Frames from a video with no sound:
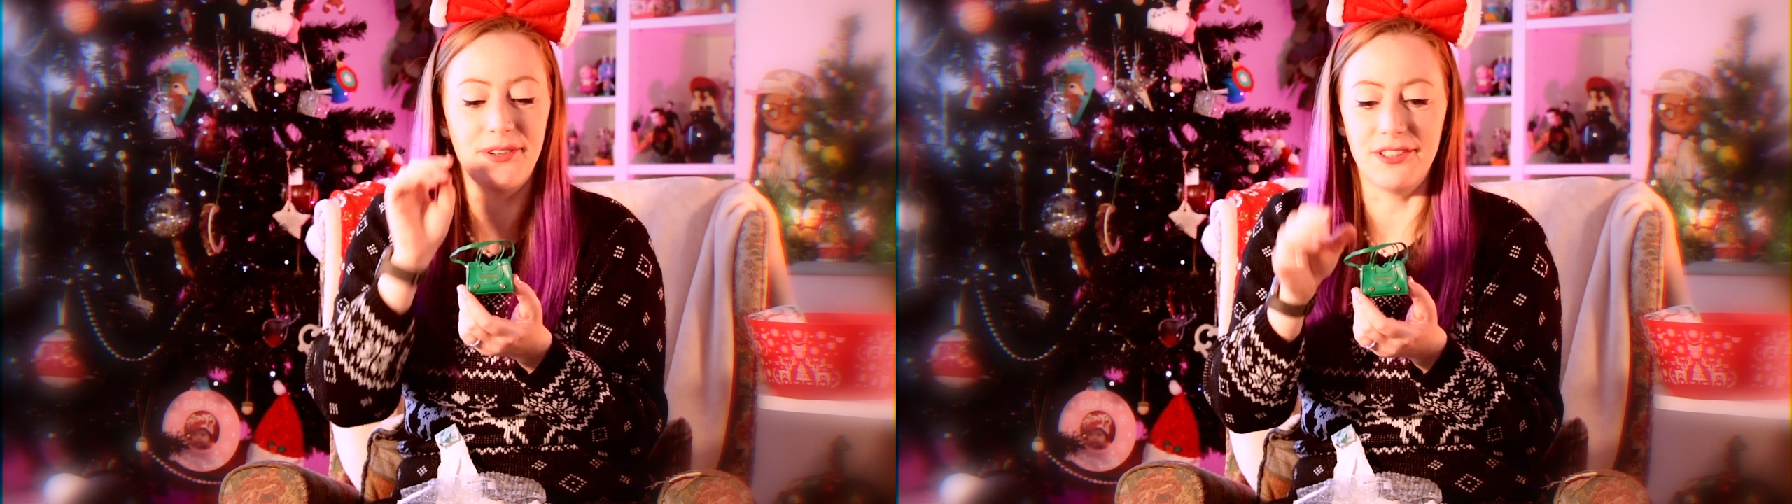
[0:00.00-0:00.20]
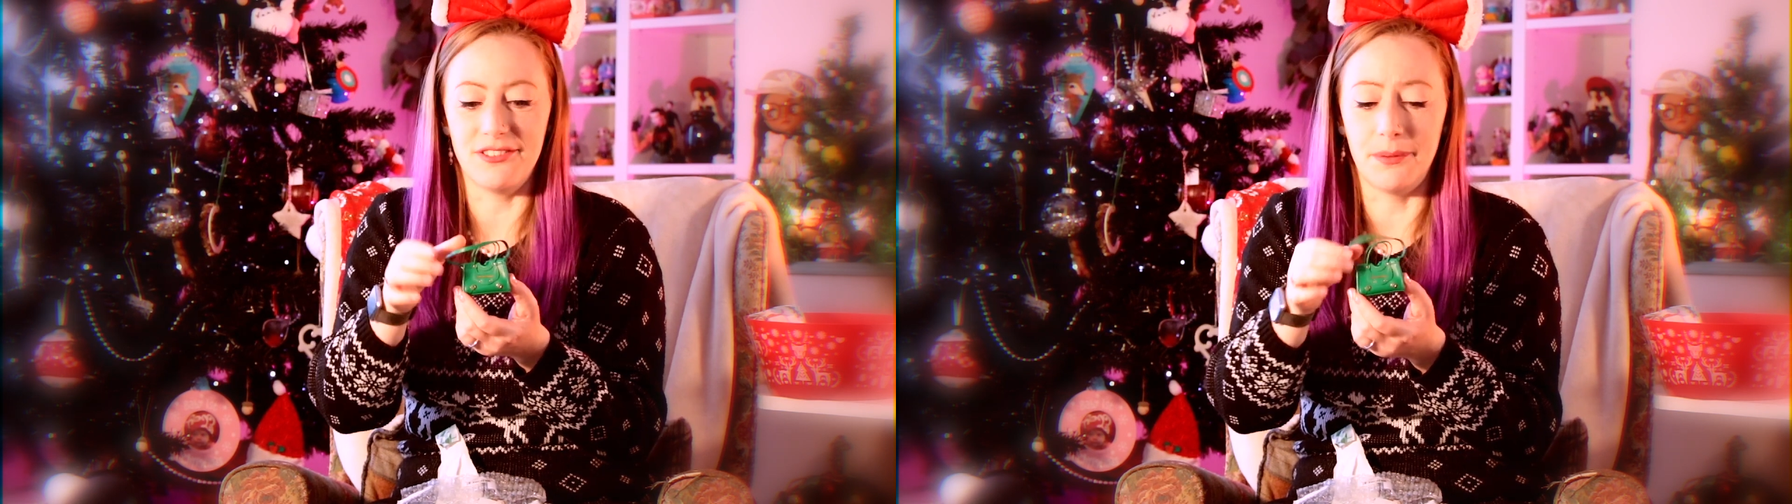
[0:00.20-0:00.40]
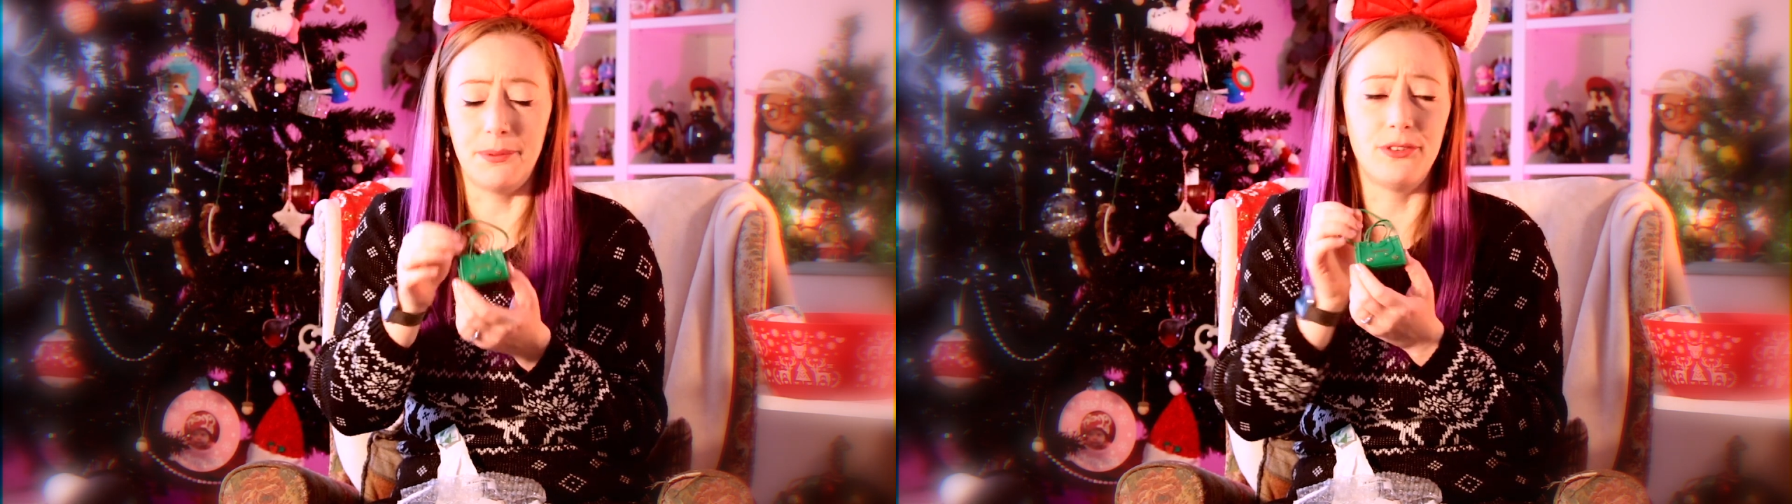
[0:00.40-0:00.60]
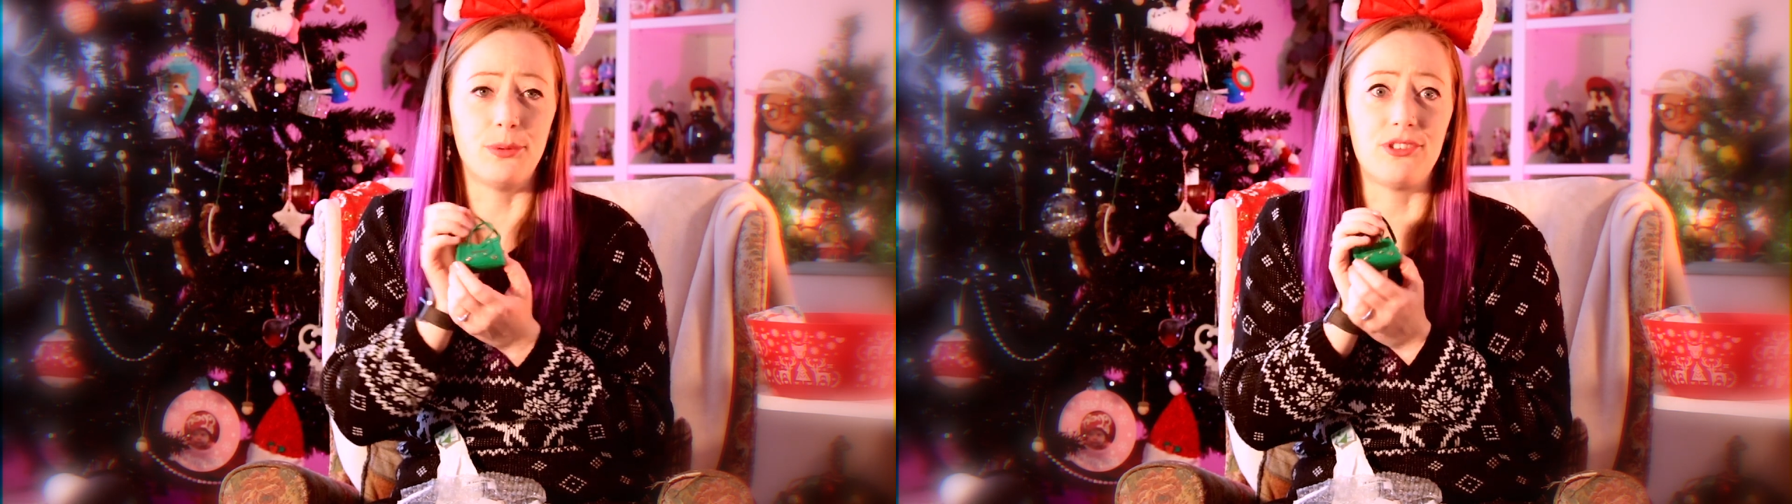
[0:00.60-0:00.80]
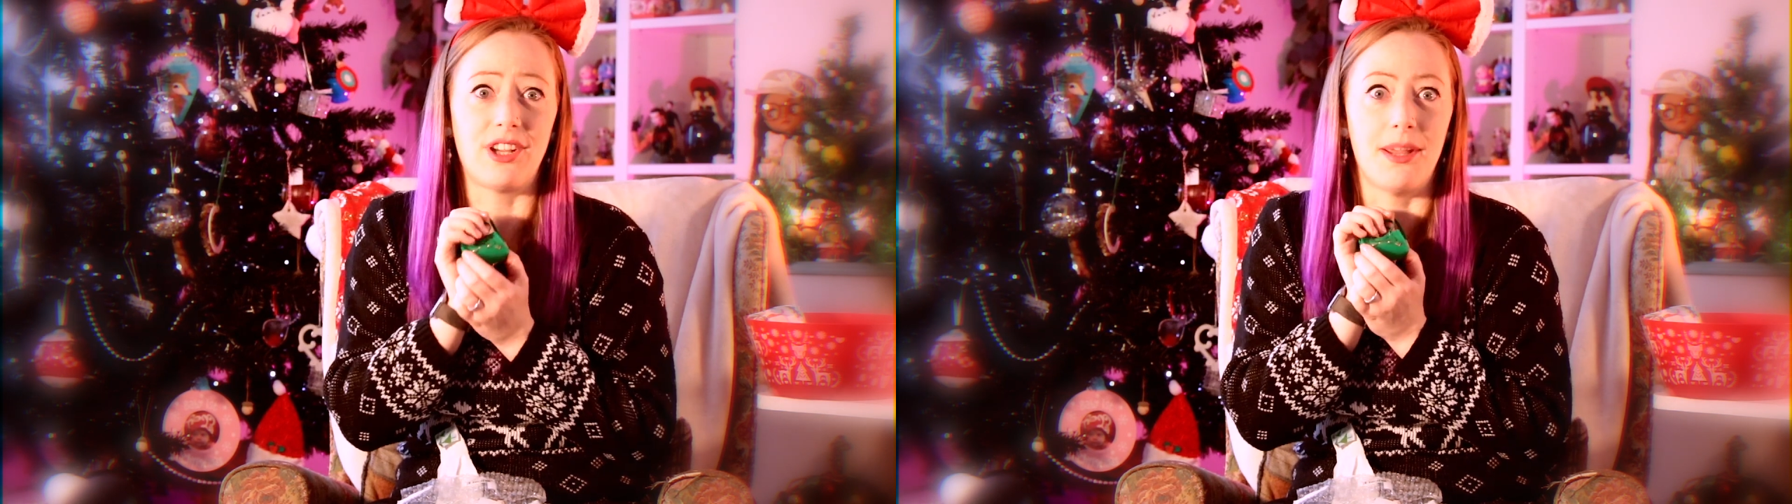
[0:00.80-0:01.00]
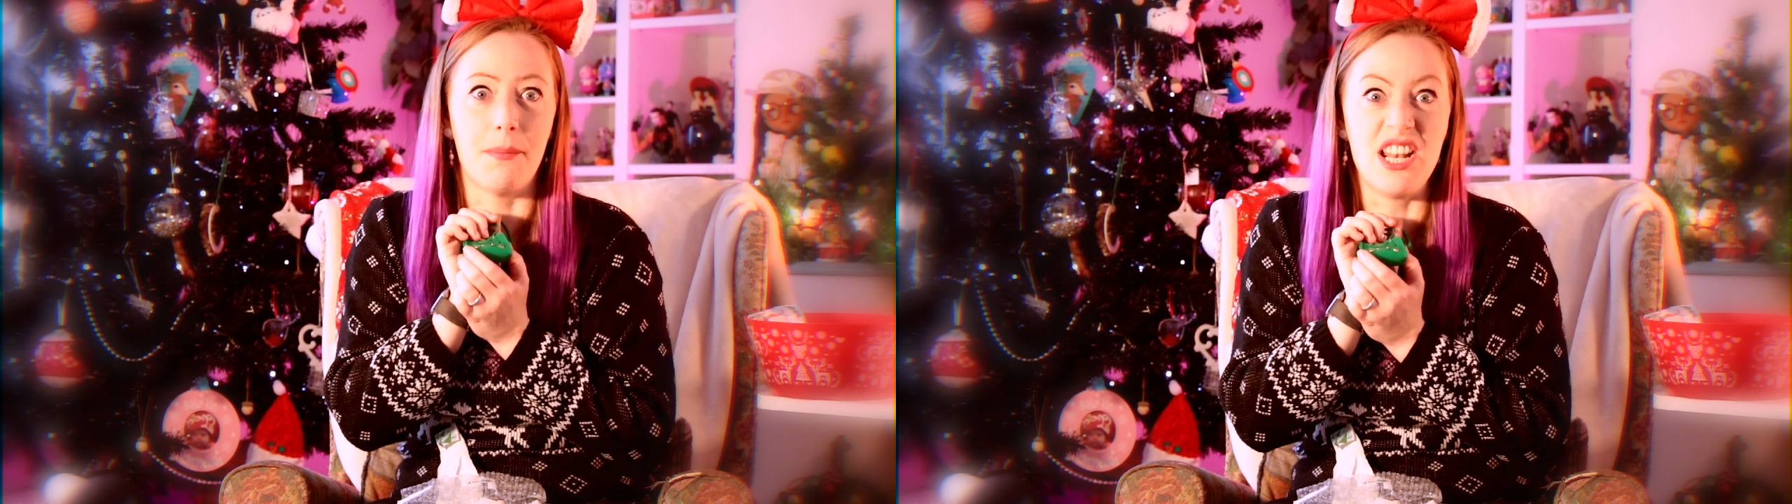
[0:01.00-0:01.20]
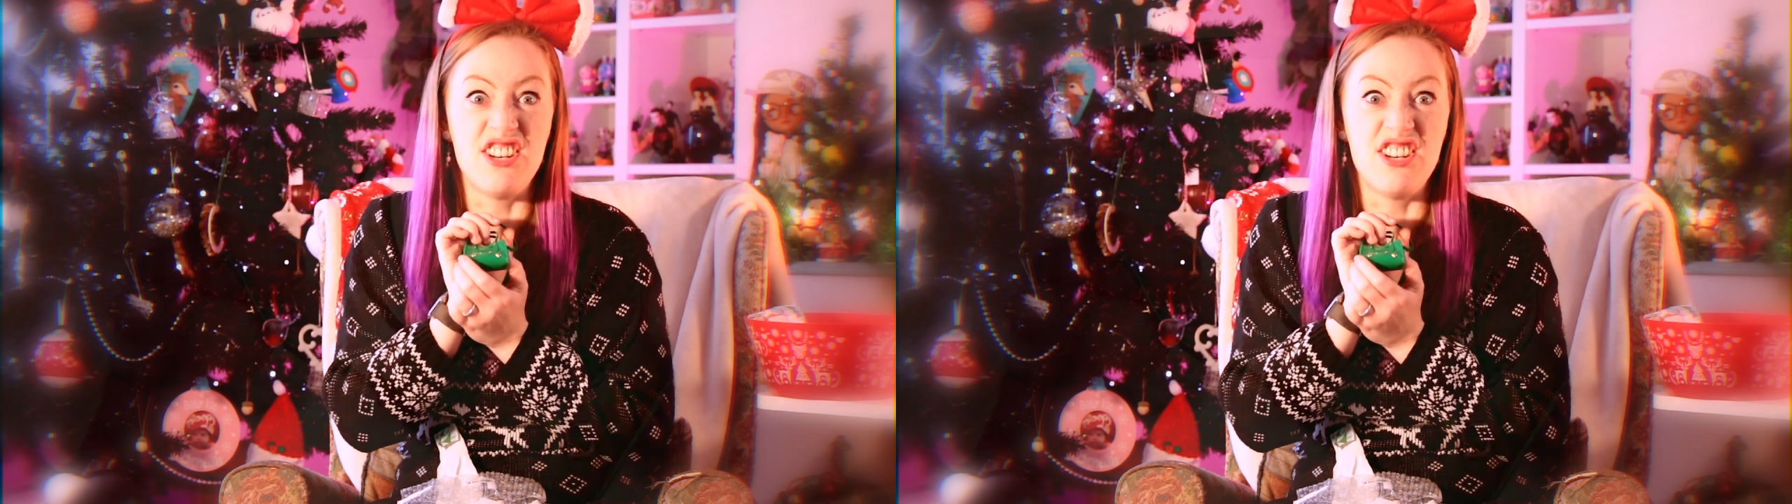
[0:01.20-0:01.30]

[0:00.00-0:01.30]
her doubles, which I am